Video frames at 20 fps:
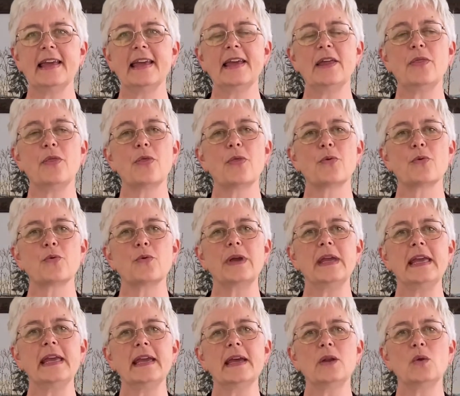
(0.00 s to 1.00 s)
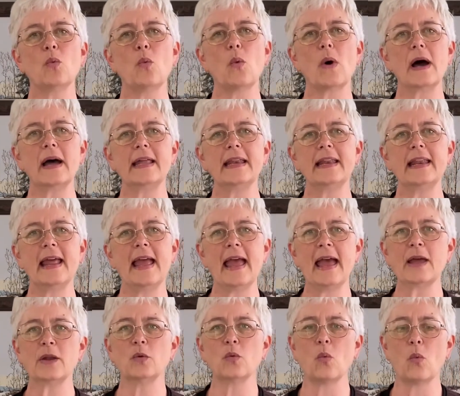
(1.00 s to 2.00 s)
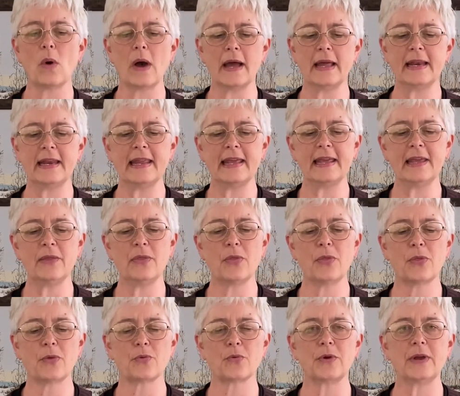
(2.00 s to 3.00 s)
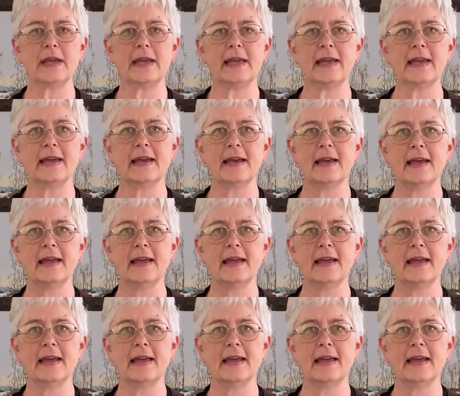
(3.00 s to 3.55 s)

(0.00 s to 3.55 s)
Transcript: in three in one and one in three,